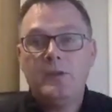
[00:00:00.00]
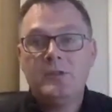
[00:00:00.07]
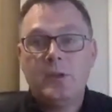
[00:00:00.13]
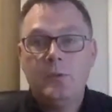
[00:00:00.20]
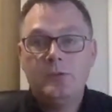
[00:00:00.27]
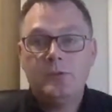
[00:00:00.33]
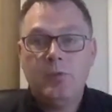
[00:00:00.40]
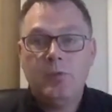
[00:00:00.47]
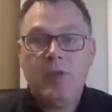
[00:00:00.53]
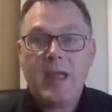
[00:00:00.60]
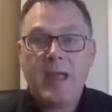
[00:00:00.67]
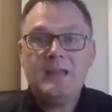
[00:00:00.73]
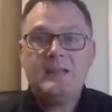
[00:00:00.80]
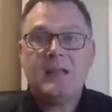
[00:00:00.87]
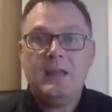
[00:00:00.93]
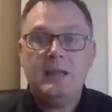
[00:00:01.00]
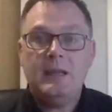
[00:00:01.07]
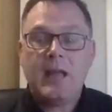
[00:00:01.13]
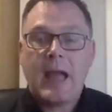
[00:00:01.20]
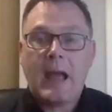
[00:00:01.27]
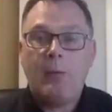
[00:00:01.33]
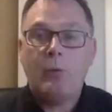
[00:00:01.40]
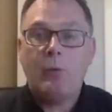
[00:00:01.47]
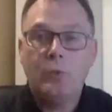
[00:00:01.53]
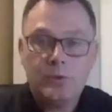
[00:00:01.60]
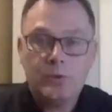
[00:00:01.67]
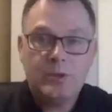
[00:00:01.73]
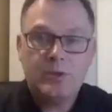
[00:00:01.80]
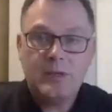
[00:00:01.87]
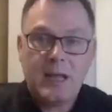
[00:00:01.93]
So they take our
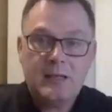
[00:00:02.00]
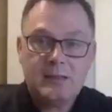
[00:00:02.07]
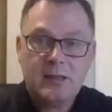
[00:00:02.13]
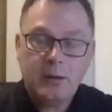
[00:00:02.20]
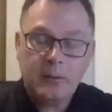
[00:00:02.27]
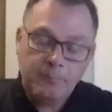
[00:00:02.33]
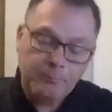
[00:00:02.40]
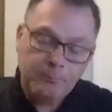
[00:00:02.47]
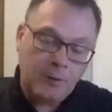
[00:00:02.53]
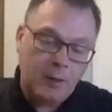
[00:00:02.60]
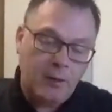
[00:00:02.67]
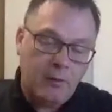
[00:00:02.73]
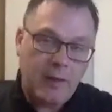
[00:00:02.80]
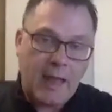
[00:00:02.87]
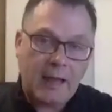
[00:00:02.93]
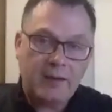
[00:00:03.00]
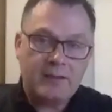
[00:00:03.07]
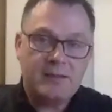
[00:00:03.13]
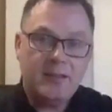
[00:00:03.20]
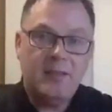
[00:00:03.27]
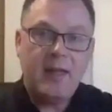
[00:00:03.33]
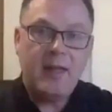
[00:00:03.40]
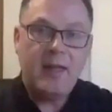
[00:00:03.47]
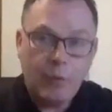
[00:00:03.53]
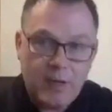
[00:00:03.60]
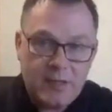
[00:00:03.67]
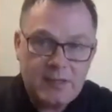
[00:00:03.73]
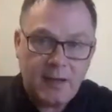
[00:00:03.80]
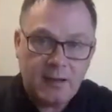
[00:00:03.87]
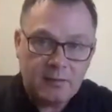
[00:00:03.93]
auction data They add it to their
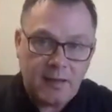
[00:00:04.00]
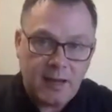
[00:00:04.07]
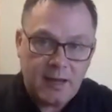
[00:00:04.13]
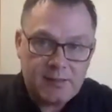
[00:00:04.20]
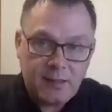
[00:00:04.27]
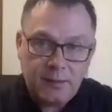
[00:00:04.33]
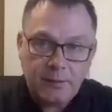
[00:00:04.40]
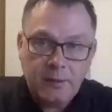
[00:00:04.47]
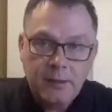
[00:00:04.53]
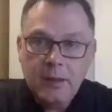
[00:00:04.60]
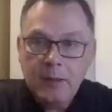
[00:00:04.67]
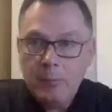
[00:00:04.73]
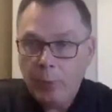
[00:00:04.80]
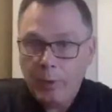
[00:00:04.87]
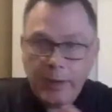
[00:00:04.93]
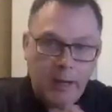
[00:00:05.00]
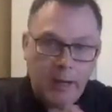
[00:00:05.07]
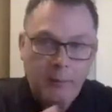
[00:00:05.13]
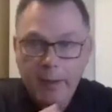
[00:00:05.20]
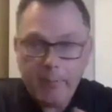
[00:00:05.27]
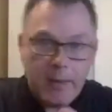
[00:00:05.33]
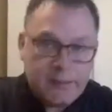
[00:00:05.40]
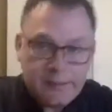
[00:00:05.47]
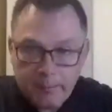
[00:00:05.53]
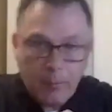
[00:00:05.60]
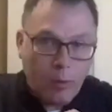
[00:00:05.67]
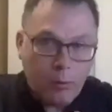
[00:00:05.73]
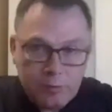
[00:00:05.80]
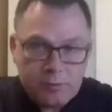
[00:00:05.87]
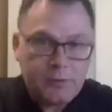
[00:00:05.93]
retail data, put it in a big mixing
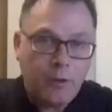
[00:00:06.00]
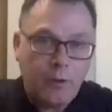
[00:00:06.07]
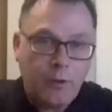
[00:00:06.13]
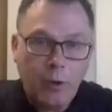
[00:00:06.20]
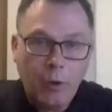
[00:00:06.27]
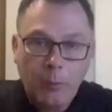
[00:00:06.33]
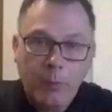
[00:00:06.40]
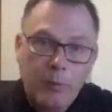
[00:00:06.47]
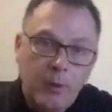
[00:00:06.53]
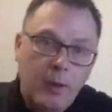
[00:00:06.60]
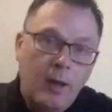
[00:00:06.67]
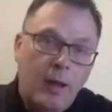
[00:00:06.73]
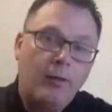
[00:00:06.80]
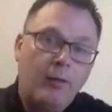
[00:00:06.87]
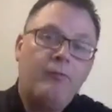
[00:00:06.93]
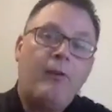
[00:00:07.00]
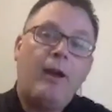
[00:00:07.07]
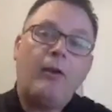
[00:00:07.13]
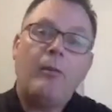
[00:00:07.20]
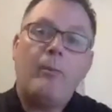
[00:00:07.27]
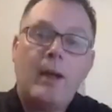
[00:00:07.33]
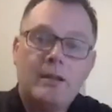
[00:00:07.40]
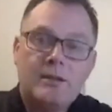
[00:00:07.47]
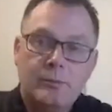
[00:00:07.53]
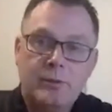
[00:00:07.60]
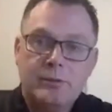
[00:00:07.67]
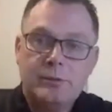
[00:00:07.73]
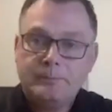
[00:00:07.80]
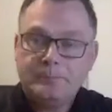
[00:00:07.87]
bowl, stir it up, and fire it back to us.